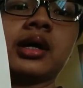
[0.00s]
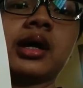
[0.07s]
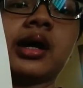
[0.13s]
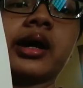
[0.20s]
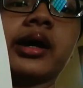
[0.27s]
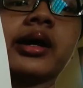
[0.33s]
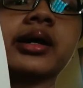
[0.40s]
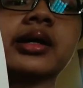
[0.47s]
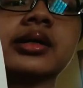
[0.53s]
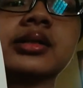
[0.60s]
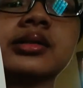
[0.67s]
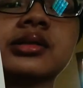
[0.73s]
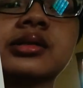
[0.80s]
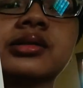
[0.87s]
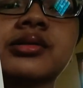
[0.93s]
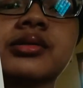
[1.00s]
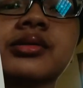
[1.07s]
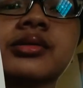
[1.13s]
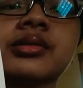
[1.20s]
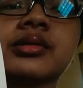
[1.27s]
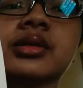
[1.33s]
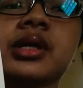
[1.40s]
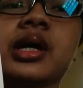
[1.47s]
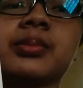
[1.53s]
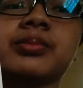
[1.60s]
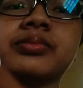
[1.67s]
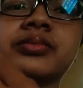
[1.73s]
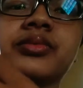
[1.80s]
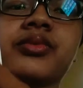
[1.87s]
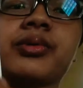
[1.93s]
and
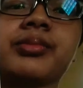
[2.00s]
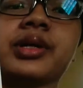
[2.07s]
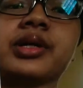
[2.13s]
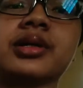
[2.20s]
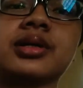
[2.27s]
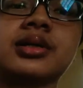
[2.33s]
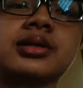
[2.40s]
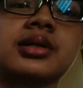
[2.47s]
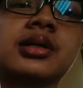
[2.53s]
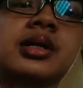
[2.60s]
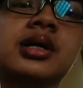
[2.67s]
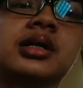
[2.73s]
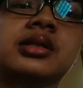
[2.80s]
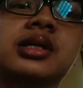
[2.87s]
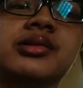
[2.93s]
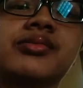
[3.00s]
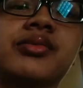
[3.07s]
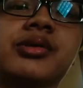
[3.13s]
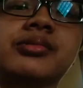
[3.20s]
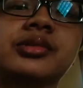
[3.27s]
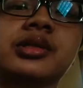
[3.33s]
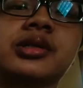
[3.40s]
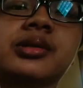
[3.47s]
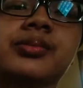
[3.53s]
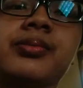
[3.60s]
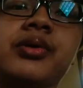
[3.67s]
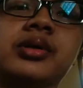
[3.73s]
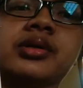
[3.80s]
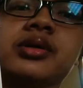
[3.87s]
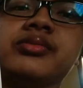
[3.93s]
from here, then from the
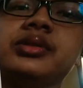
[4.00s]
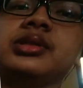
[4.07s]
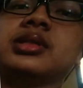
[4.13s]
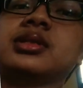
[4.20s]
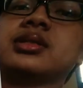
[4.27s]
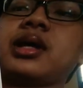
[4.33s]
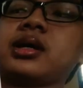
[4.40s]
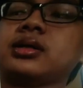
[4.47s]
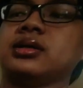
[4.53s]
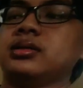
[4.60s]
point of intersect.